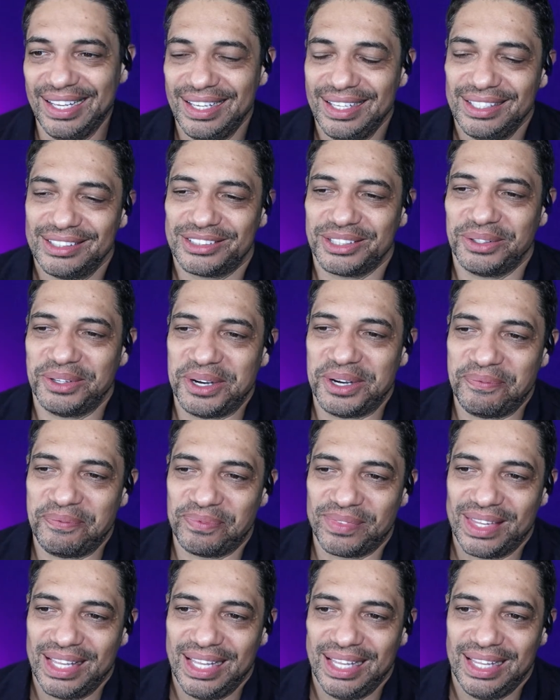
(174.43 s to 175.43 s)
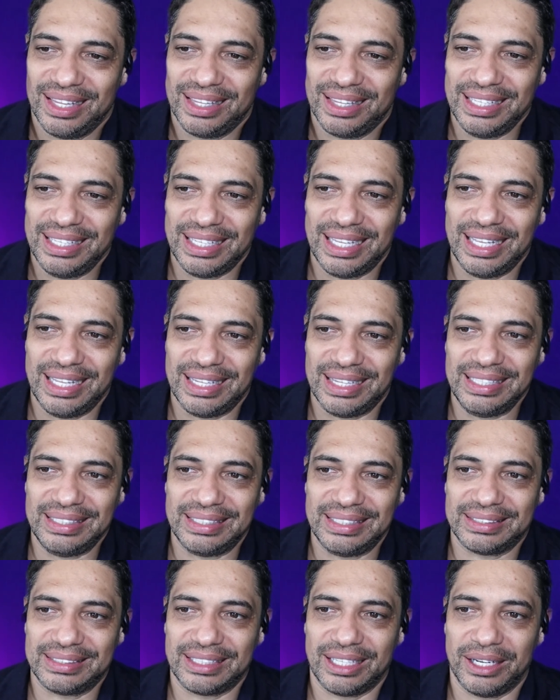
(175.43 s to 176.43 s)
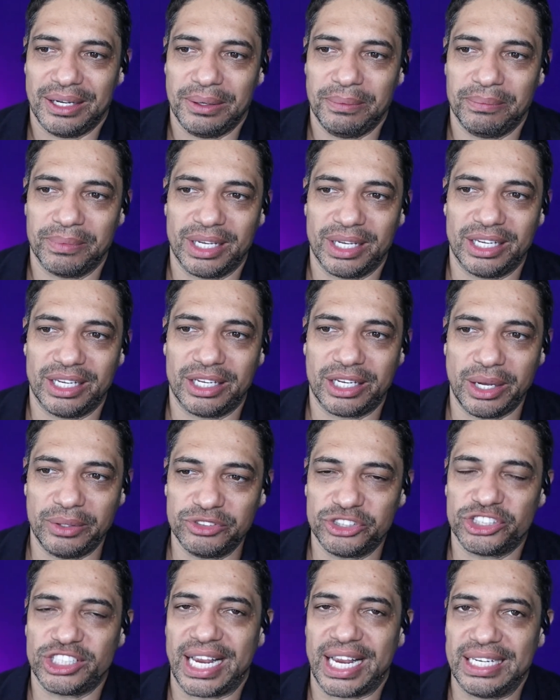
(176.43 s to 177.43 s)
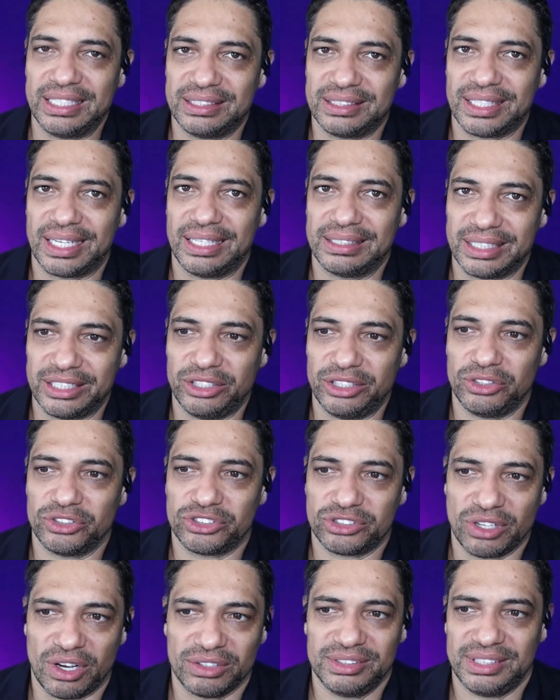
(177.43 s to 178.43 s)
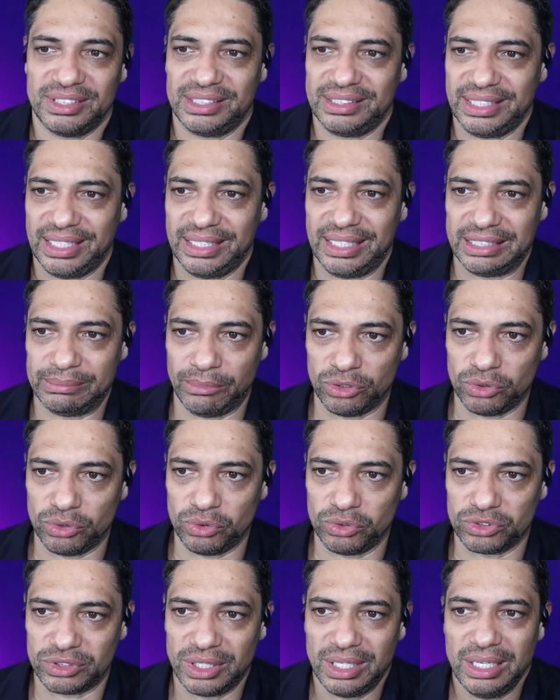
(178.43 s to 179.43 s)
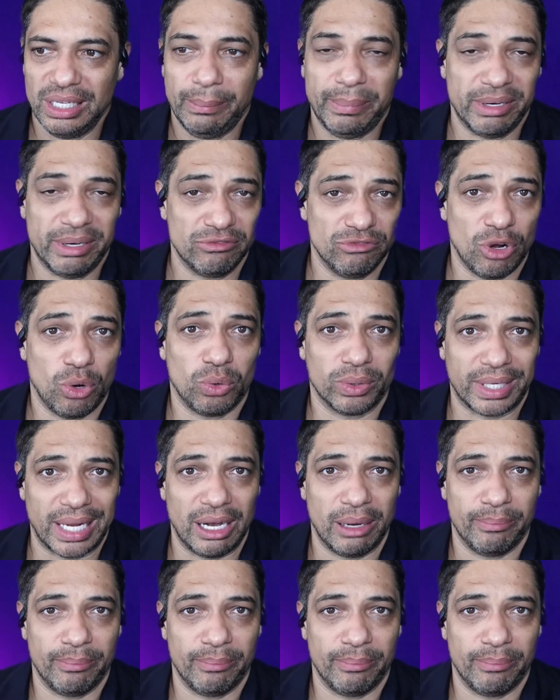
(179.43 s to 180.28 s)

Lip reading: So this is going to change things, and you're starting to see these models be rolled out,